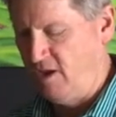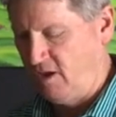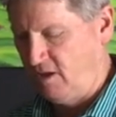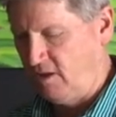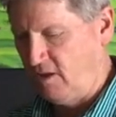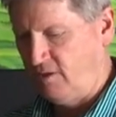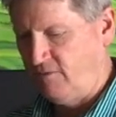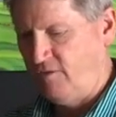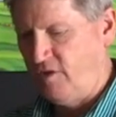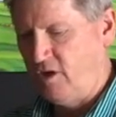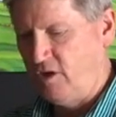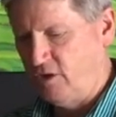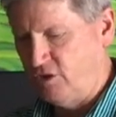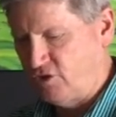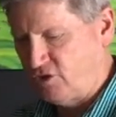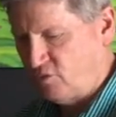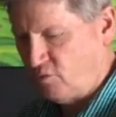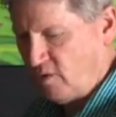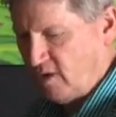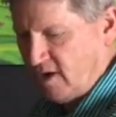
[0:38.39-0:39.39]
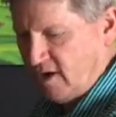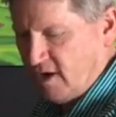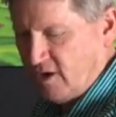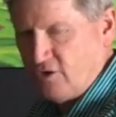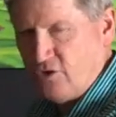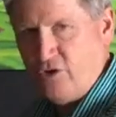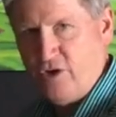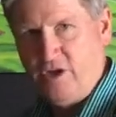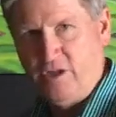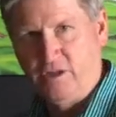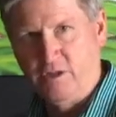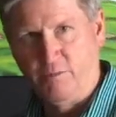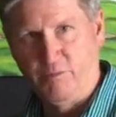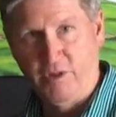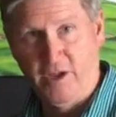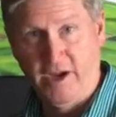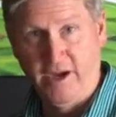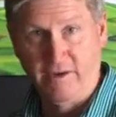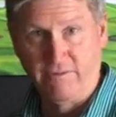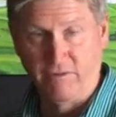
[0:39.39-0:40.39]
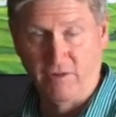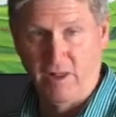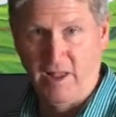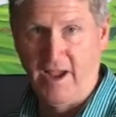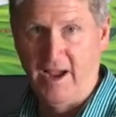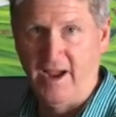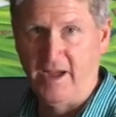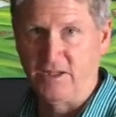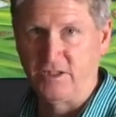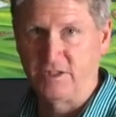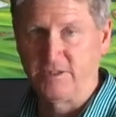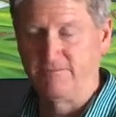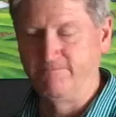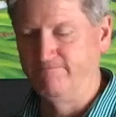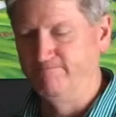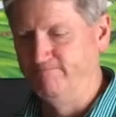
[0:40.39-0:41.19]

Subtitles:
And that if he could swing underneath the pane of glass,